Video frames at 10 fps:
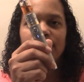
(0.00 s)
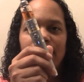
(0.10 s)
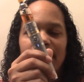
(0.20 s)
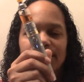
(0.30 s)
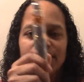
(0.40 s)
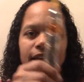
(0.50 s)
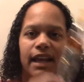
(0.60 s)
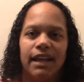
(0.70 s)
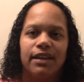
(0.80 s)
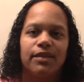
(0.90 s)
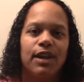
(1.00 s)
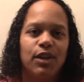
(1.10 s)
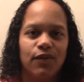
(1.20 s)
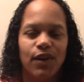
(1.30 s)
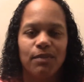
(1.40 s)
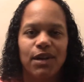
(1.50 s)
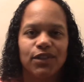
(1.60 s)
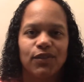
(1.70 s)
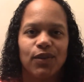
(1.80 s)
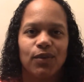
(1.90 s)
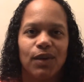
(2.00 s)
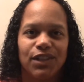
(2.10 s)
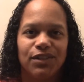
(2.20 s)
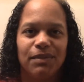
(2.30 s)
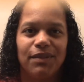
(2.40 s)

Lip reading: Fasttech. Thank you very much for watching my